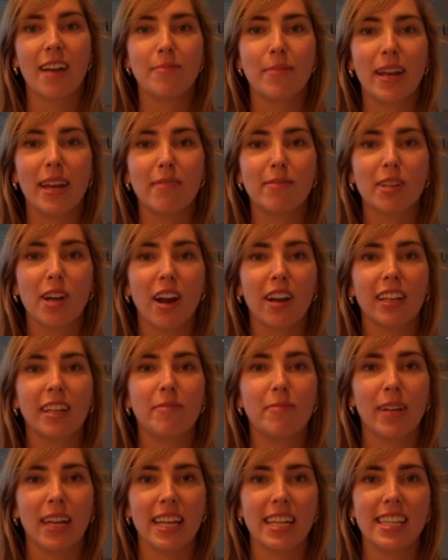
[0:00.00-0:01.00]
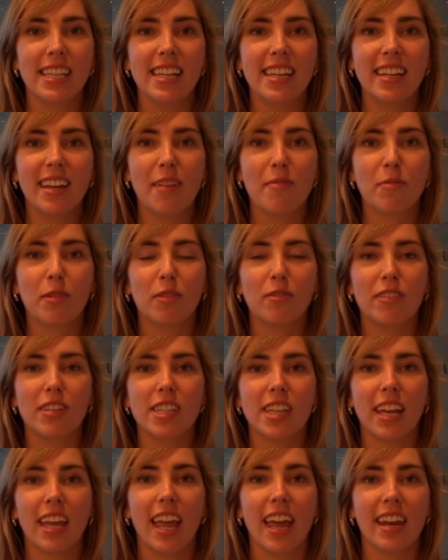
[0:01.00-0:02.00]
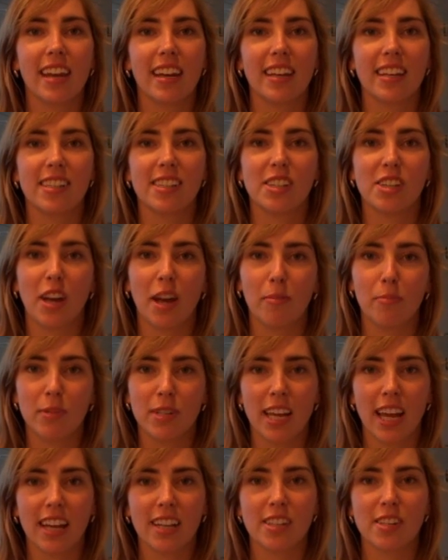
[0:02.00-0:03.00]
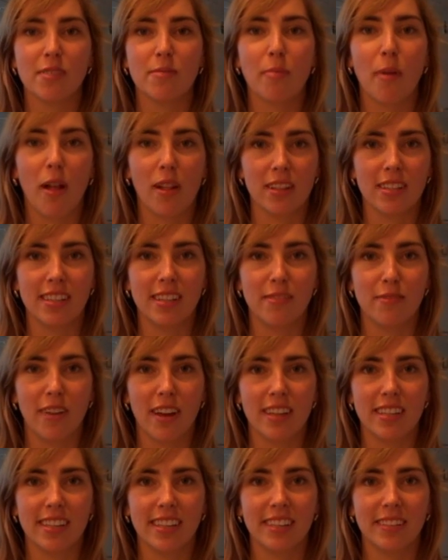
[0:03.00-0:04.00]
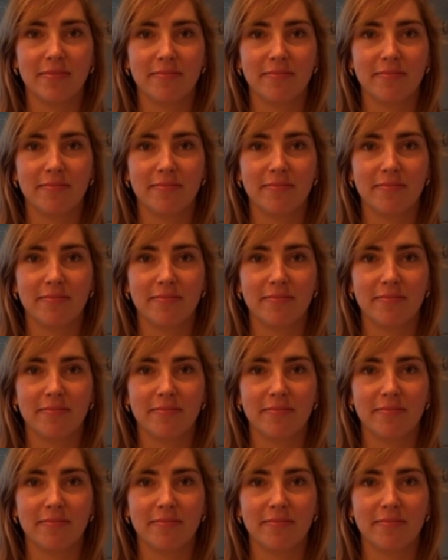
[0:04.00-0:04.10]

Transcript: My name is Carleen McGuinty, and I'm World Vision Canada's Child Protection Policy Advisor.